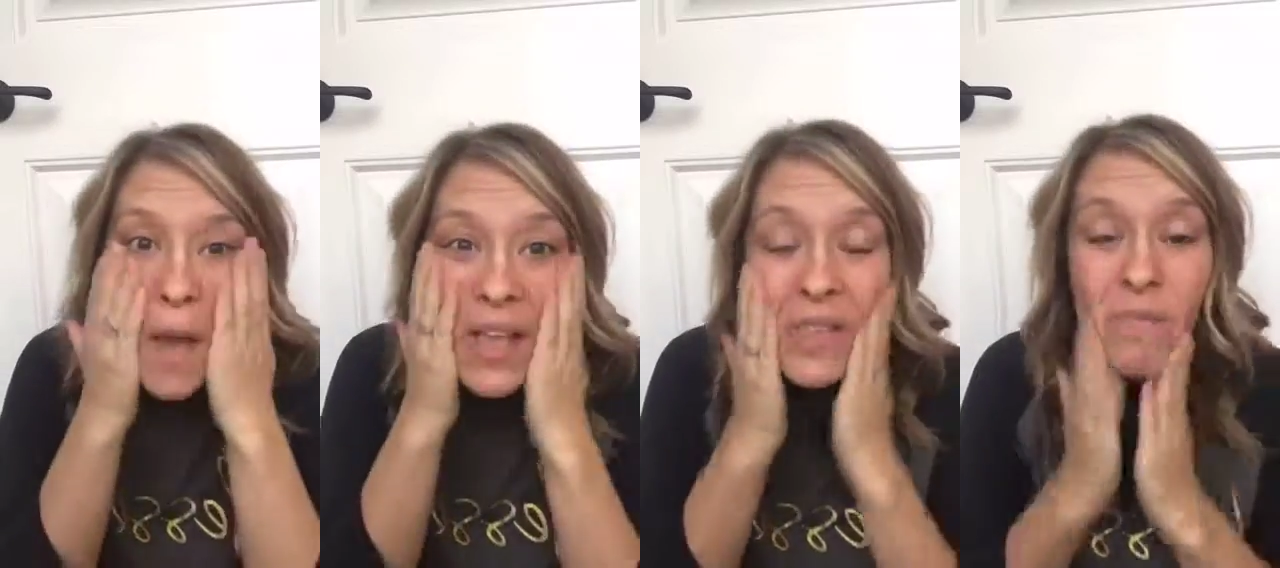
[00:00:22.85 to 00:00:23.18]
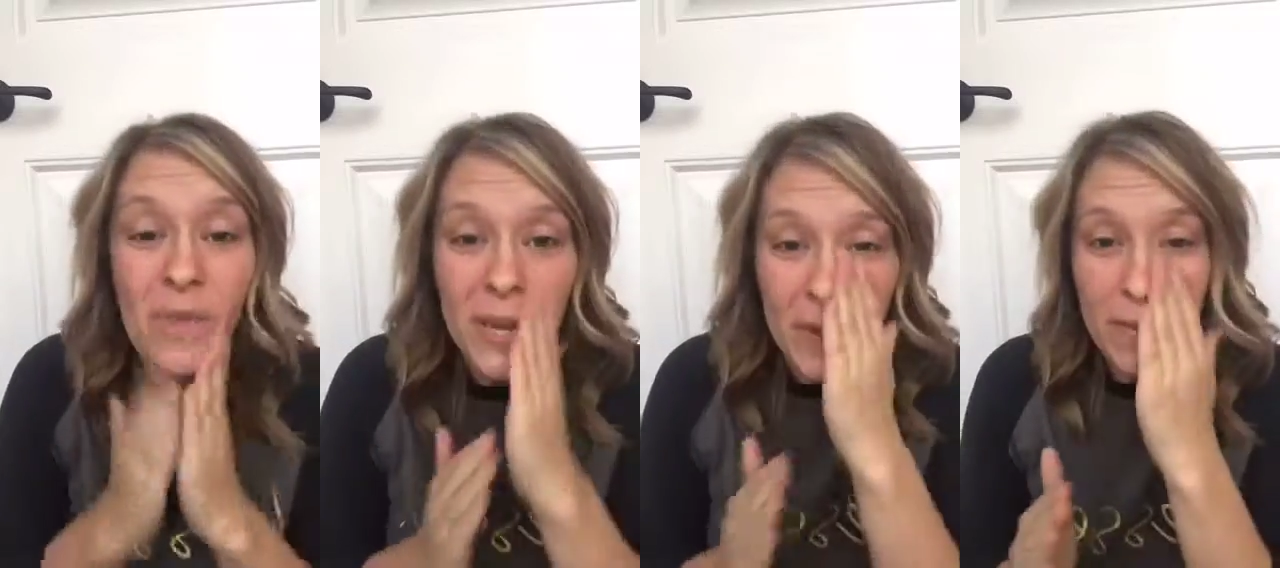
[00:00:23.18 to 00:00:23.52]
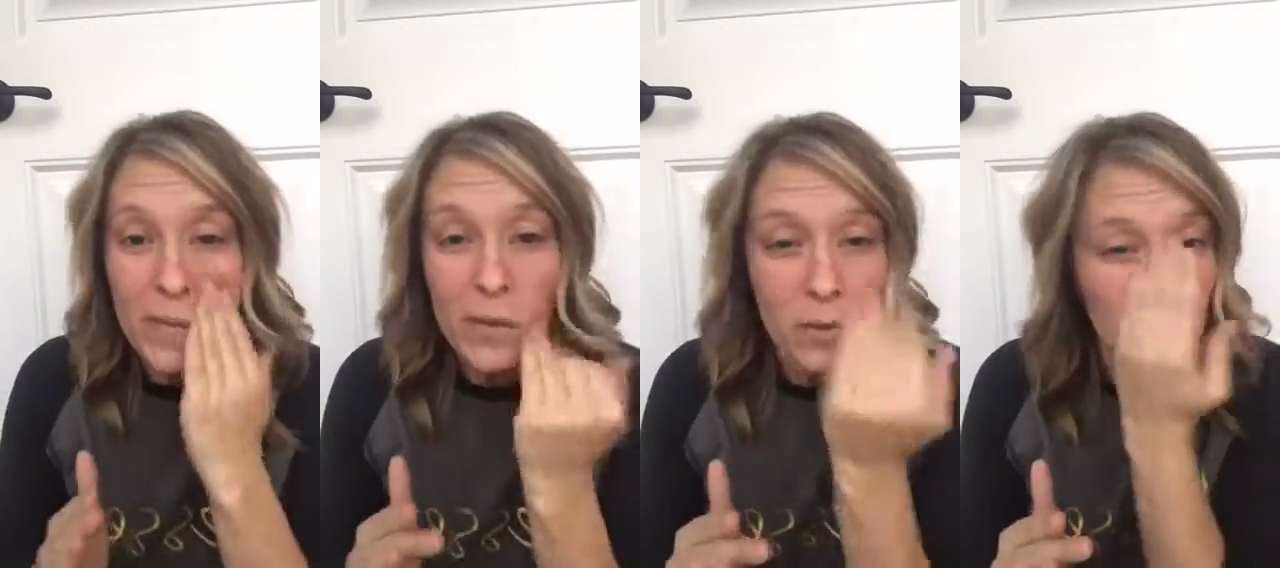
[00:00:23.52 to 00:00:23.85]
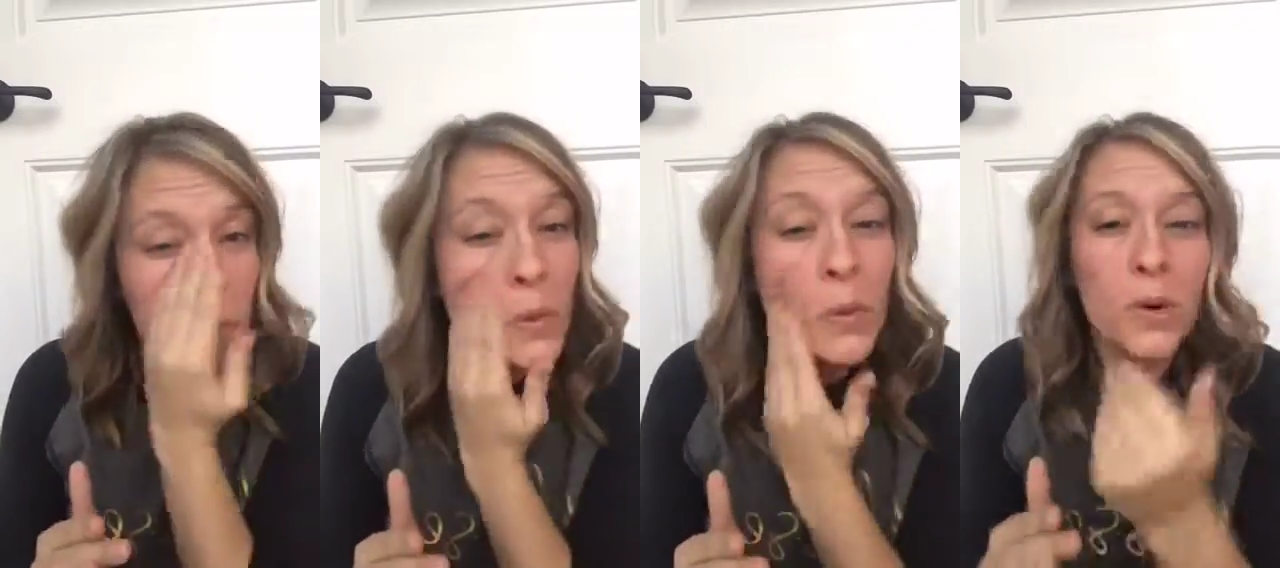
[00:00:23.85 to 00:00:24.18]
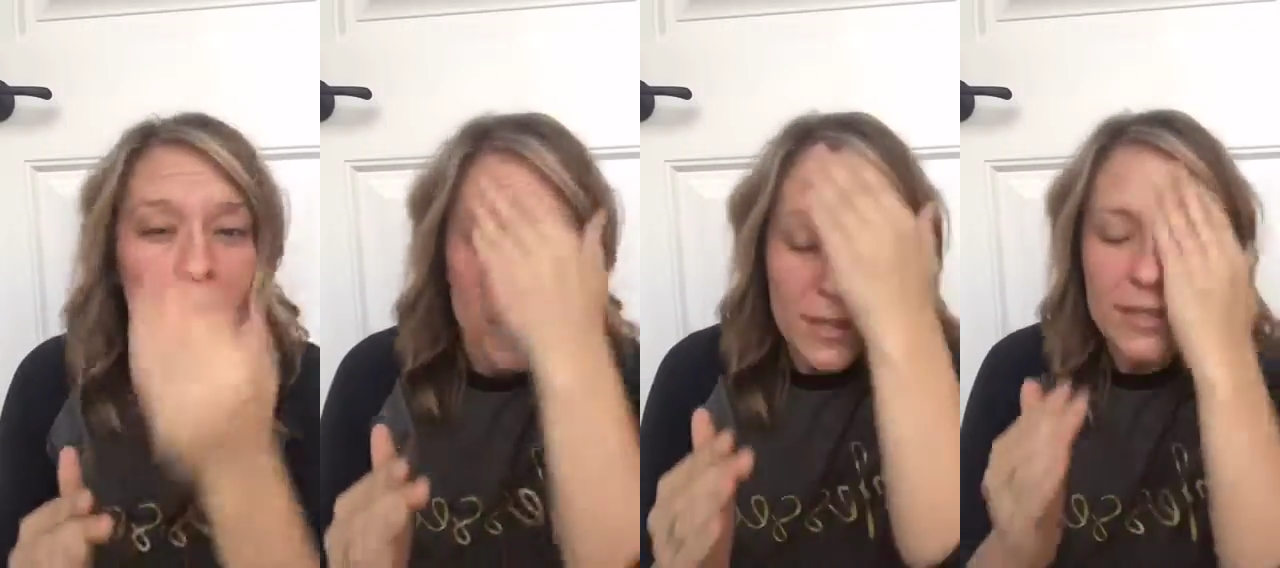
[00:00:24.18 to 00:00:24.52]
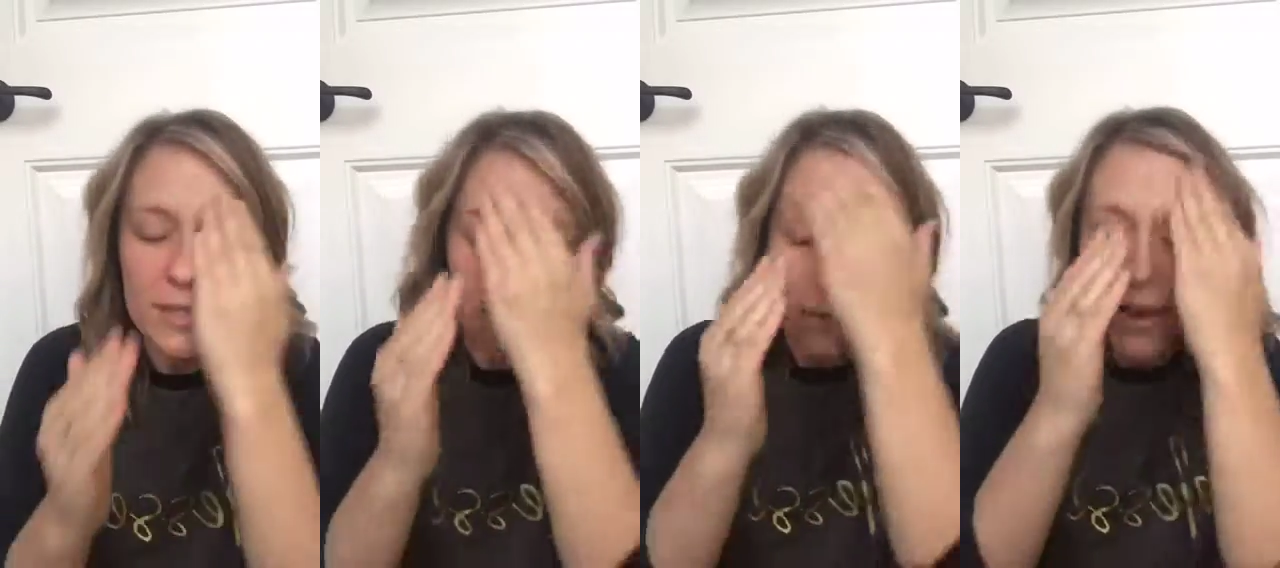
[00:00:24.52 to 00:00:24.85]
as many of those
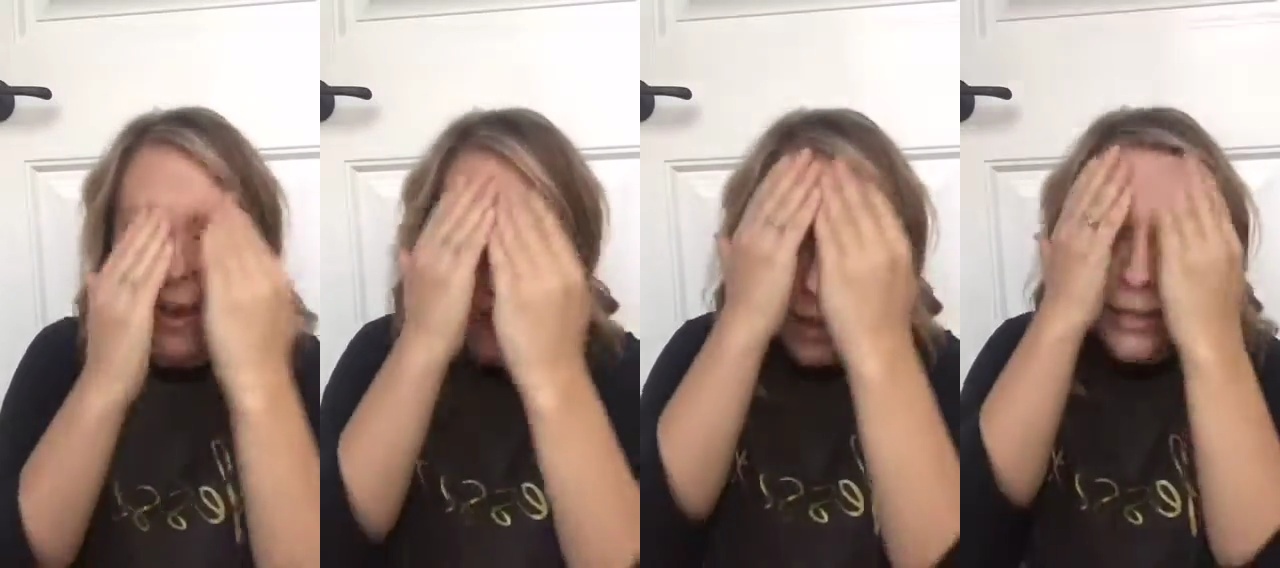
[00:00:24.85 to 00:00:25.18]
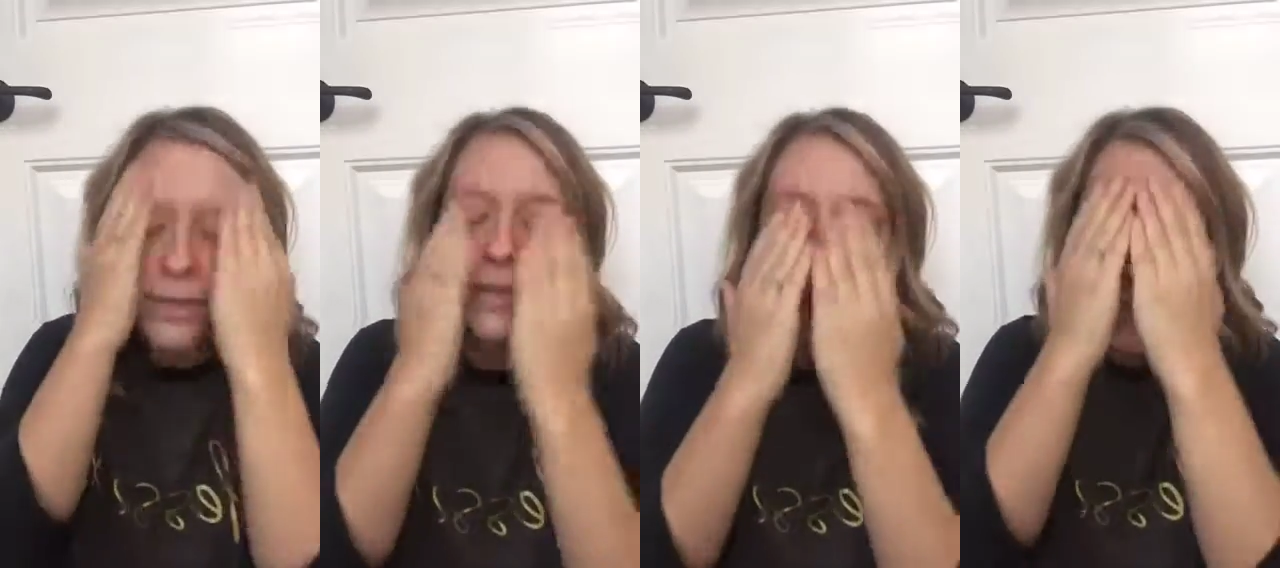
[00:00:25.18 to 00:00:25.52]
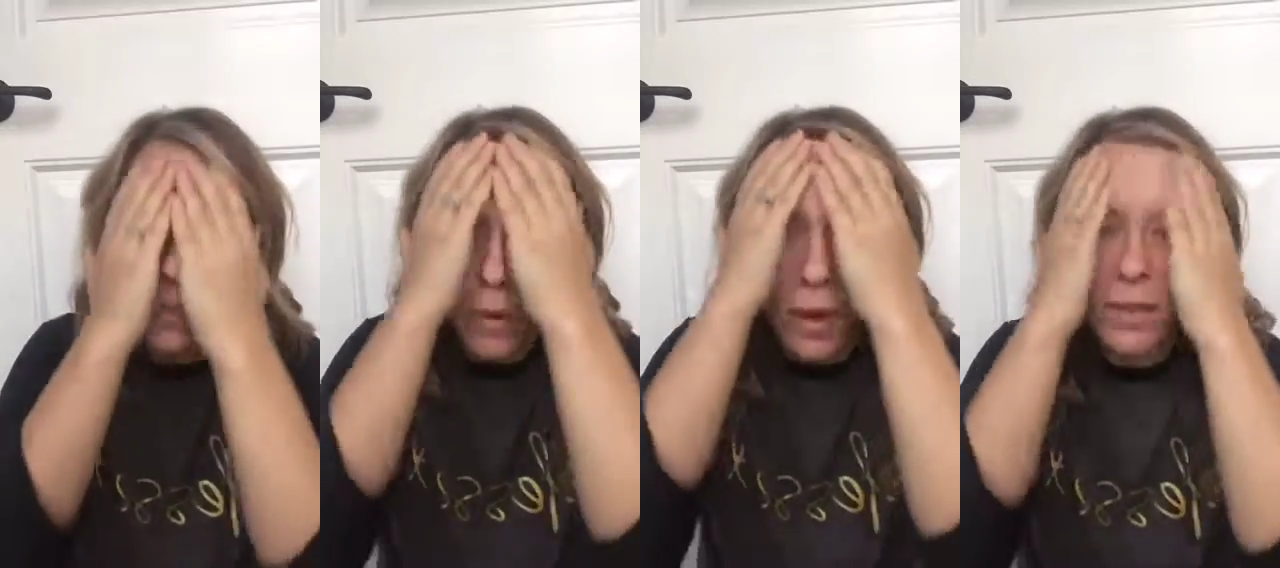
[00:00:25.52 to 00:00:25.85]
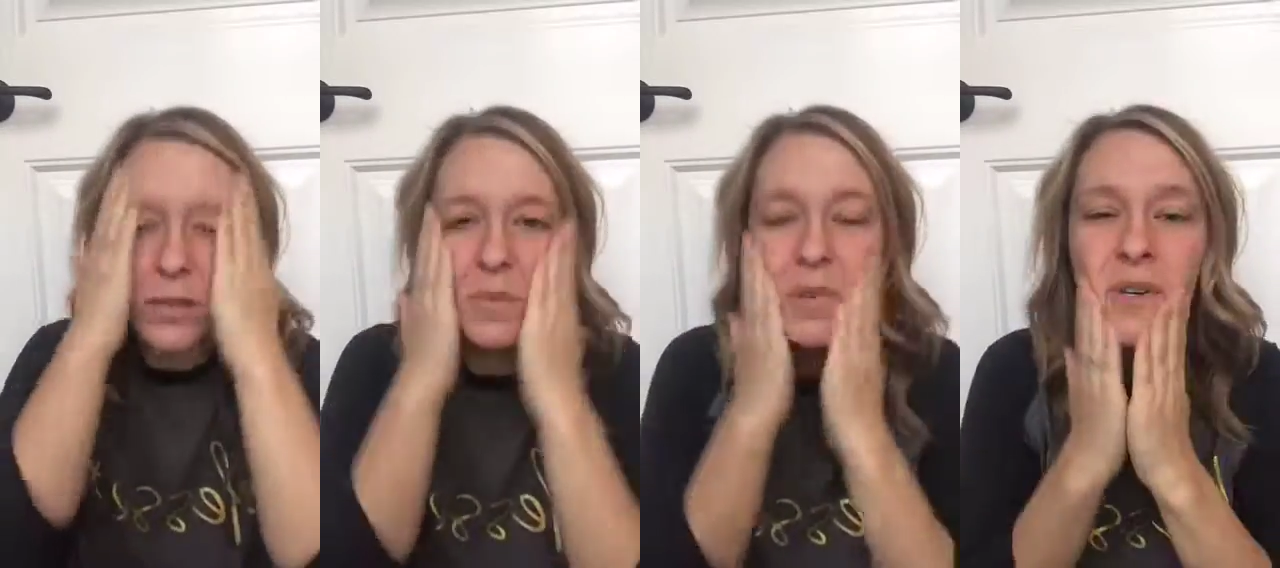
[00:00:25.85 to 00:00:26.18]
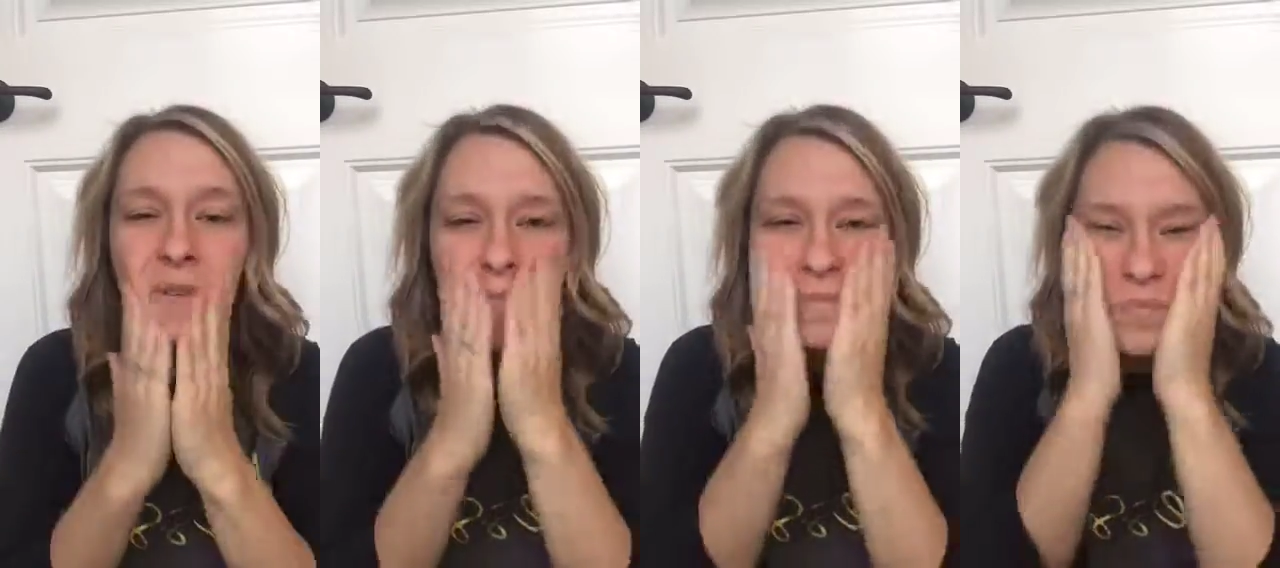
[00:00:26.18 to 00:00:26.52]
pores and fine lines in as possible.